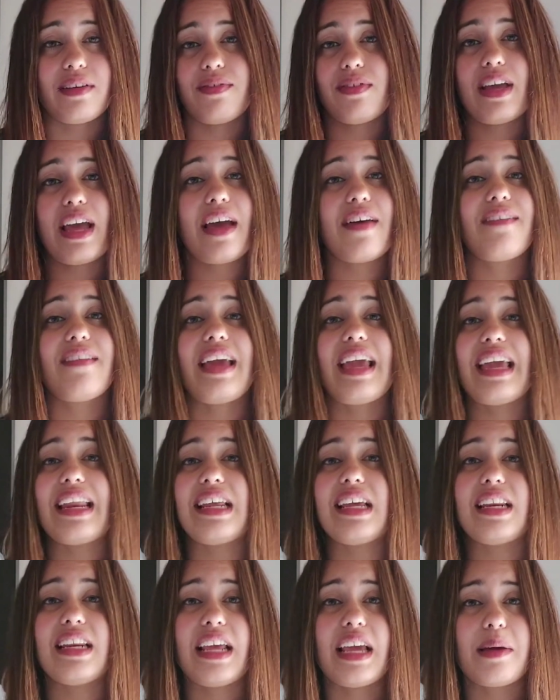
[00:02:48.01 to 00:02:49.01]
if you have
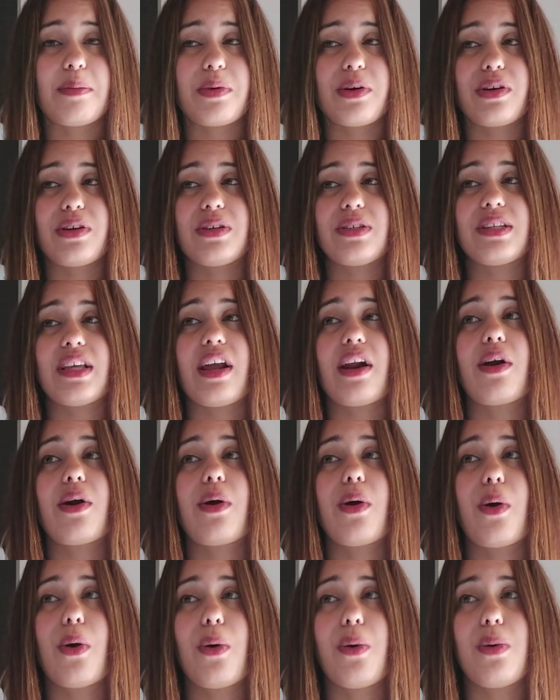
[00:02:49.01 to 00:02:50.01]
any neighbors that
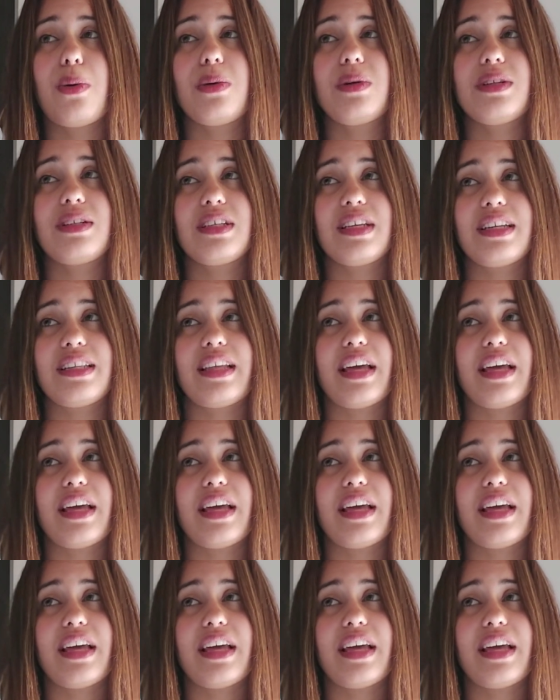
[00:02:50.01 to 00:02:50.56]
are old,